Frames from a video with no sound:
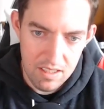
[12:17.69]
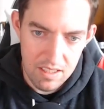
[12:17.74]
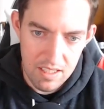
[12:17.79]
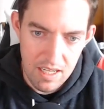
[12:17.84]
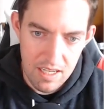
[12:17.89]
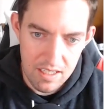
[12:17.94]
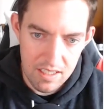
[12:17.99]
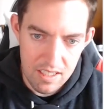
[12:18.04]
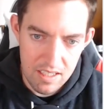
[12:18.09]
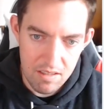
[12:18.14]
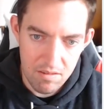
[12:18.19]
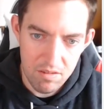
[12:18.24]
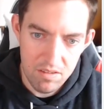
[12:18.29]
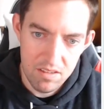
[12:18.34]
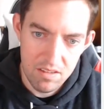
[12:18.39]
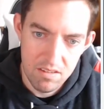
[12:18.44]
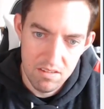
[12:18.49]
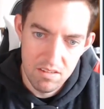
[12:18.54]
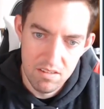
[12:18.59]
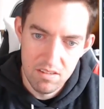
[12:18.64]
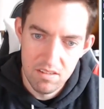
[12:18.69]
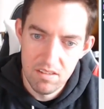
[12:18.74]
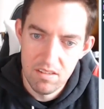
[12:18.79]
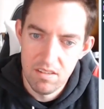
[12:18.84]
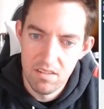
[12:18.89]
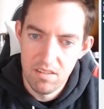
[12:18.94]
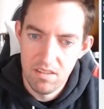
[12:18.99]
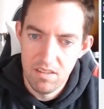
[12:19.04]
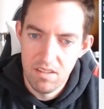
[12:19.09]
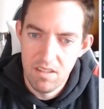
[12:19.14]
get gifts,
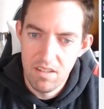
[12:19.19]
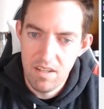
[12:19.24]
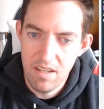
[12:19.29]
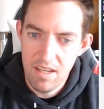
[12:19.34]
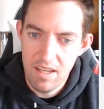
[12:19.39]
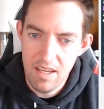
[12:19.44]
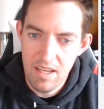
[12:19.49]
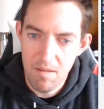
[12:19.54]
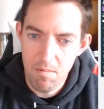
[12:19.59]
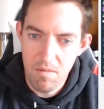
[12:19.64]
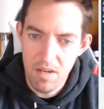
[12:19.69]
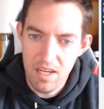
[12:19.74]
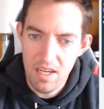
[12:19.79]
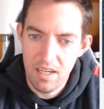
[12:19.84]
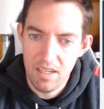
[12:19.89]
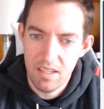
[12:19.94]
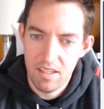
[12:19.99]
head back.